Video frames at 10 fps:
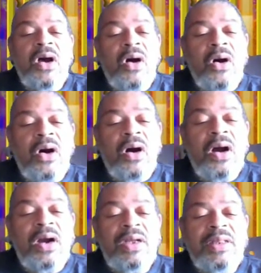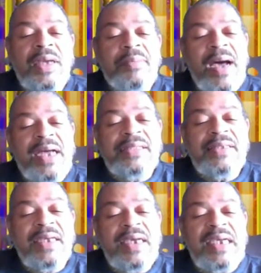Or they might
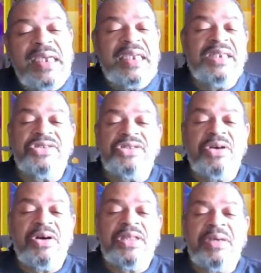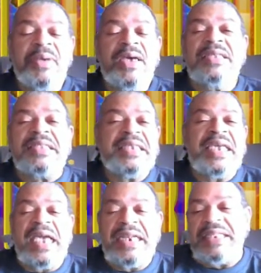say he destroyed them because
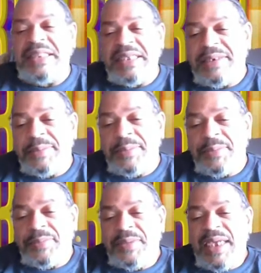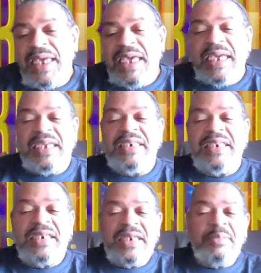he hated them. He
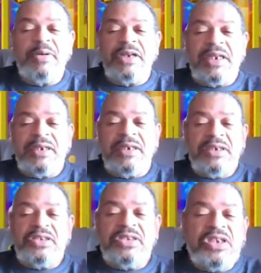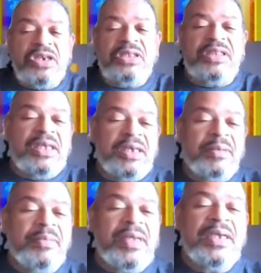deliberately took
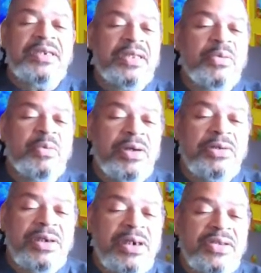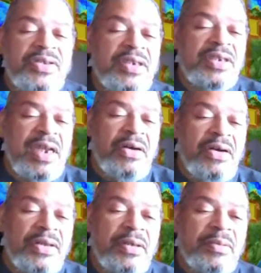them into the wilderness to
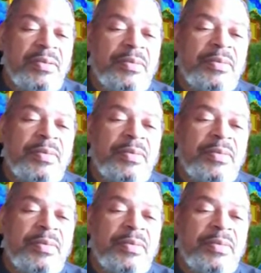slaughter them.